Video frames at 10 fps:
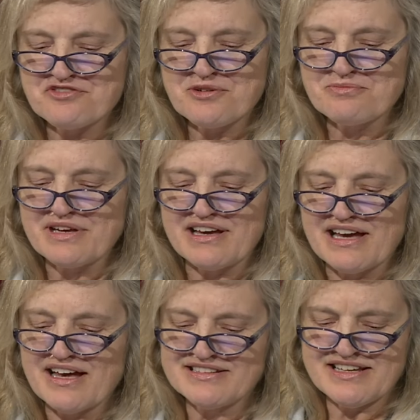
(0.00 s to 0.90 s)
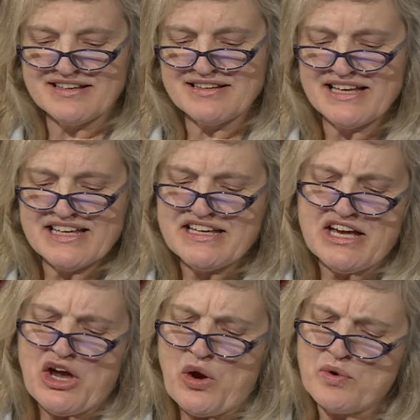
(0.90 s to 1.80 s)
from Adele.
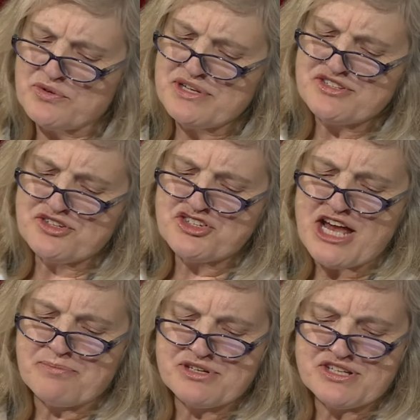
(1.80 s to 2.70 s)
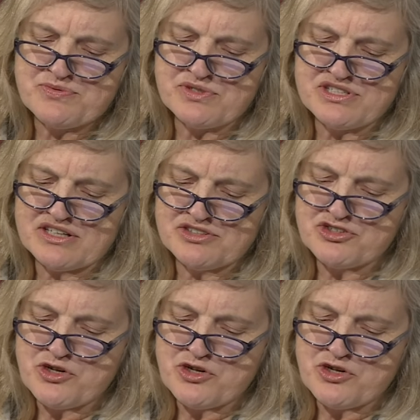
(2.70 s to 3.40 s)
What research topics would Dr.